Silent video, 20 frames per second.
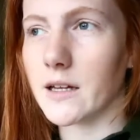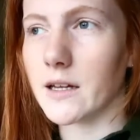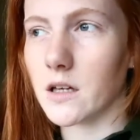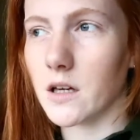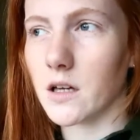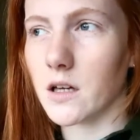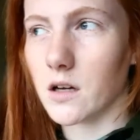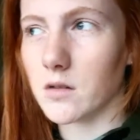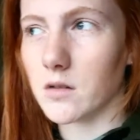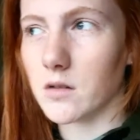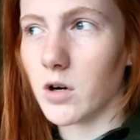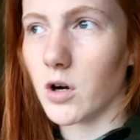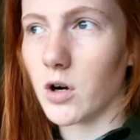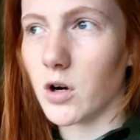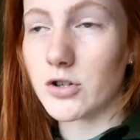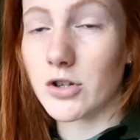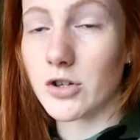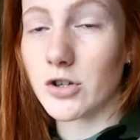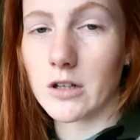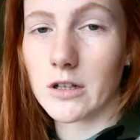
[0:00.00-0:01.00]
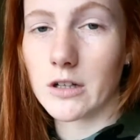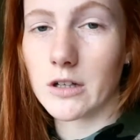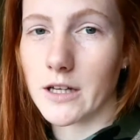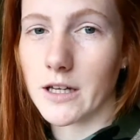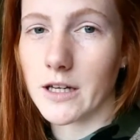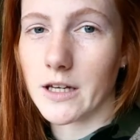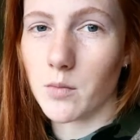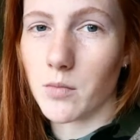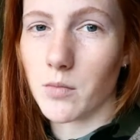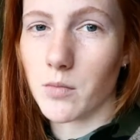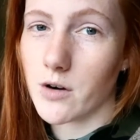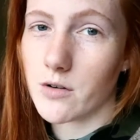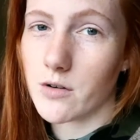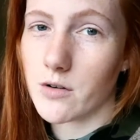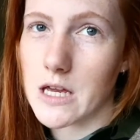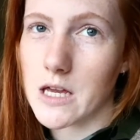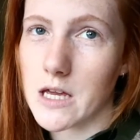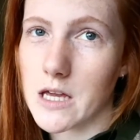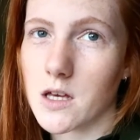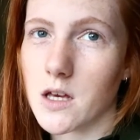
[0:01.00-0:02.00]
I had a hot chocolate and a
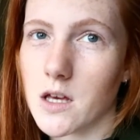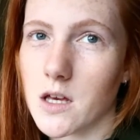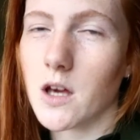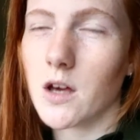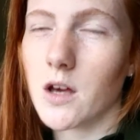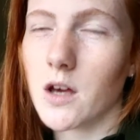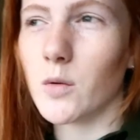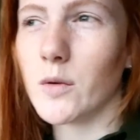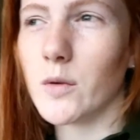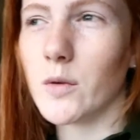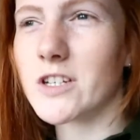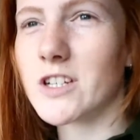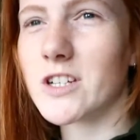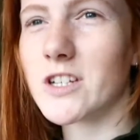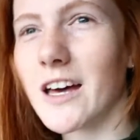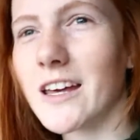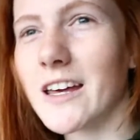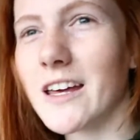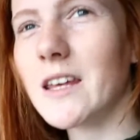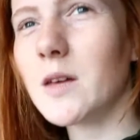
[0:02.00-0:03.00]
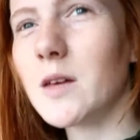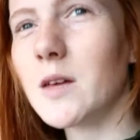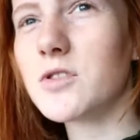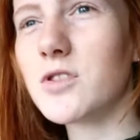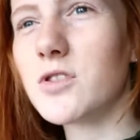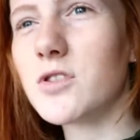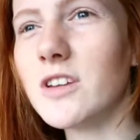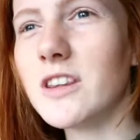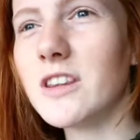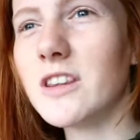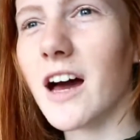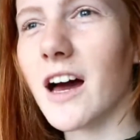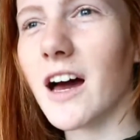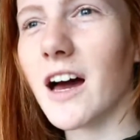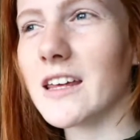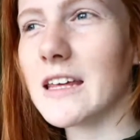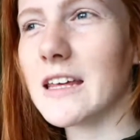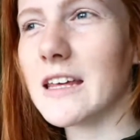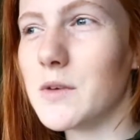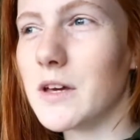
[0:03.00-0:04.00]
brownie. Which I keep doing
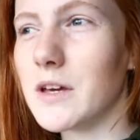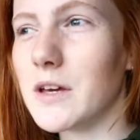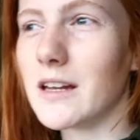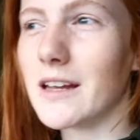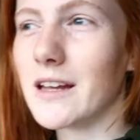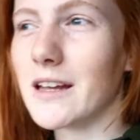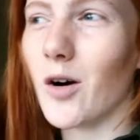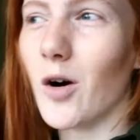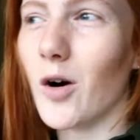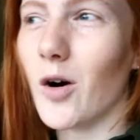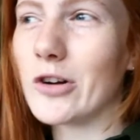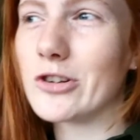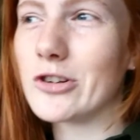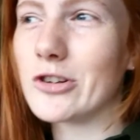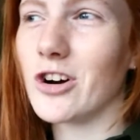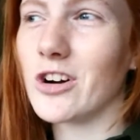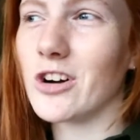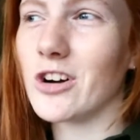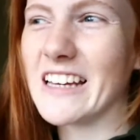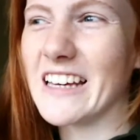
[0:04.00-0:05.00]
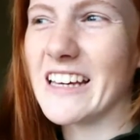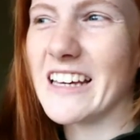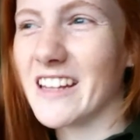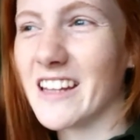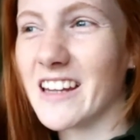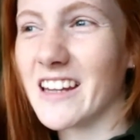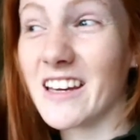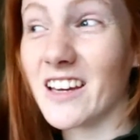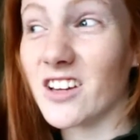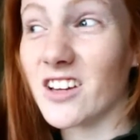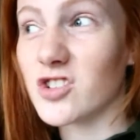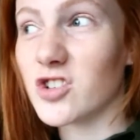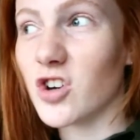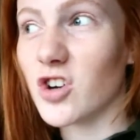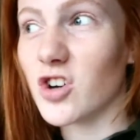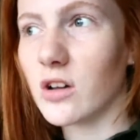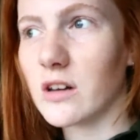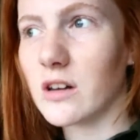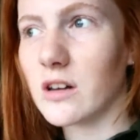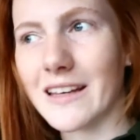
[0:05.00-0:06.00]
that. I keep getting like a hot chocolate and then like a
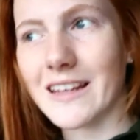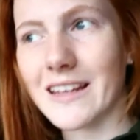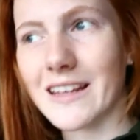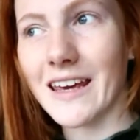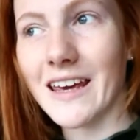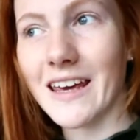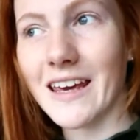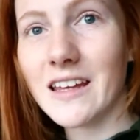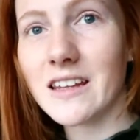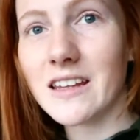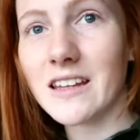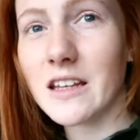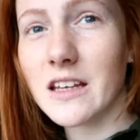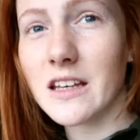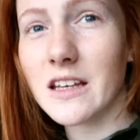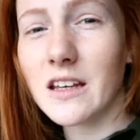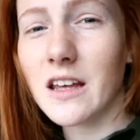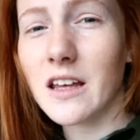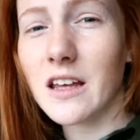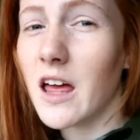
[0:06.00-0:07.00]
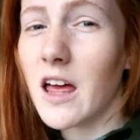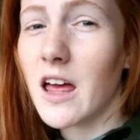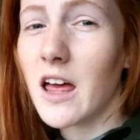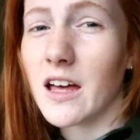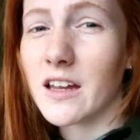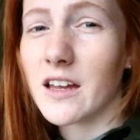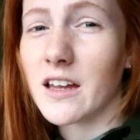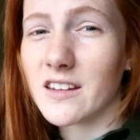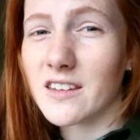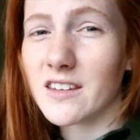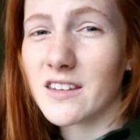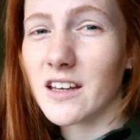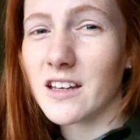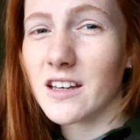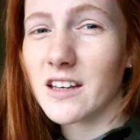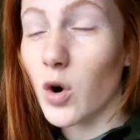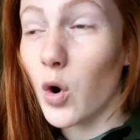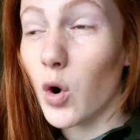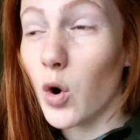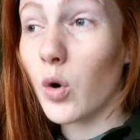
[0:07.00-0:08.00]
chocolate cake thing. And it's
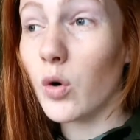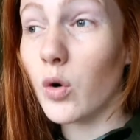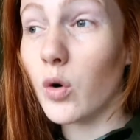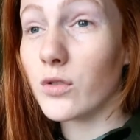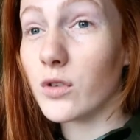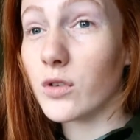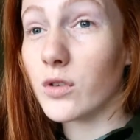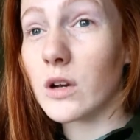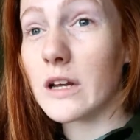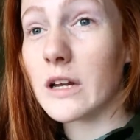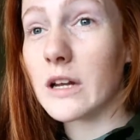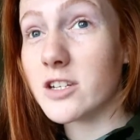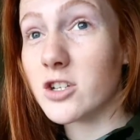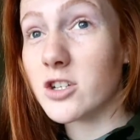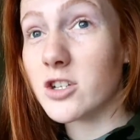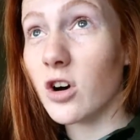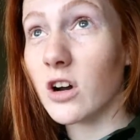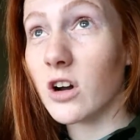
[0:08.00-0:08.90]
like overly